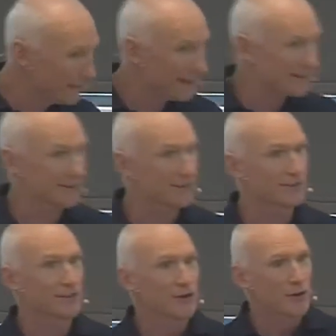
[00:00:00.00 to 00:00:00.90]

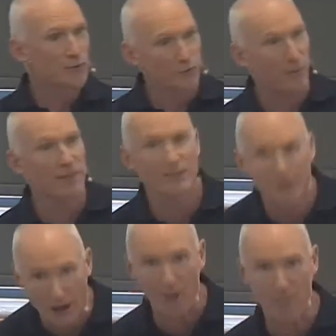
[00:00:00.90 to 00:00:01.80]
meters from the
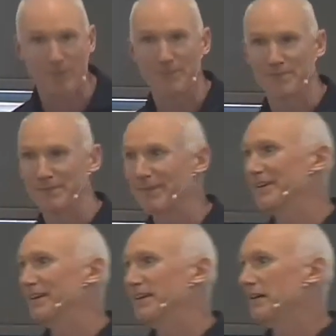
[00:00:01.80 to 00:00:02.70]
top.
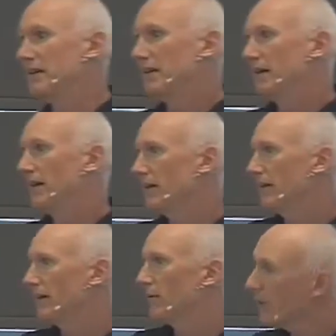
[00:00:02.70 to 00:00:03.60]

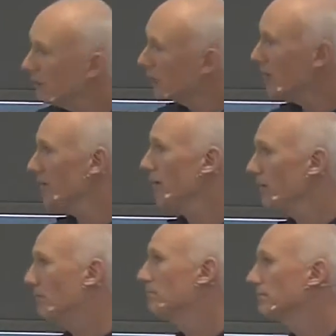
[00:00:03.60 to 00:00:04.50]
And uh, what are you going to
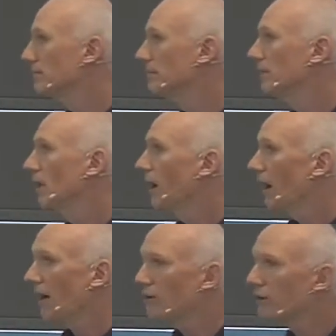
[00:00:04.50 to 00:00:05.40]
do?
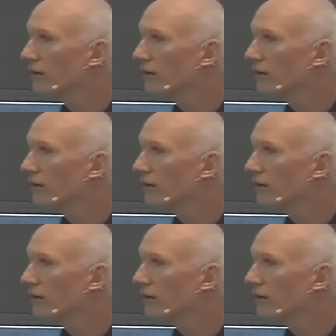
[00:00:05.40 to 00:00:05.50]
Are you